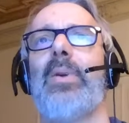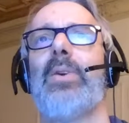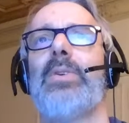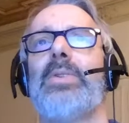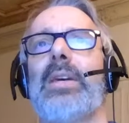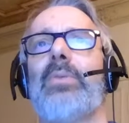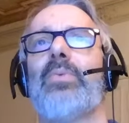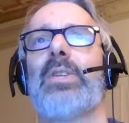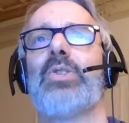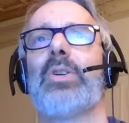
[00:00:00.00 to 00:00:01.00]
They're using a
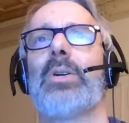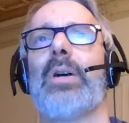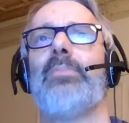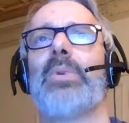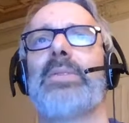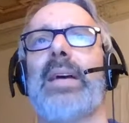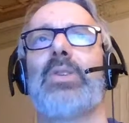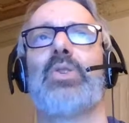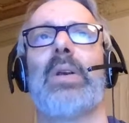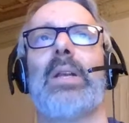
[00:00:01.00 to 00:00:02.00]
more
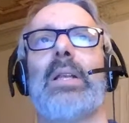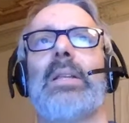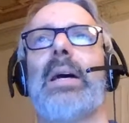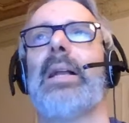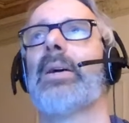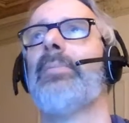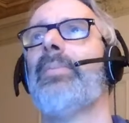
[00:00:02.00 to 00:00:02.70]
saturated color.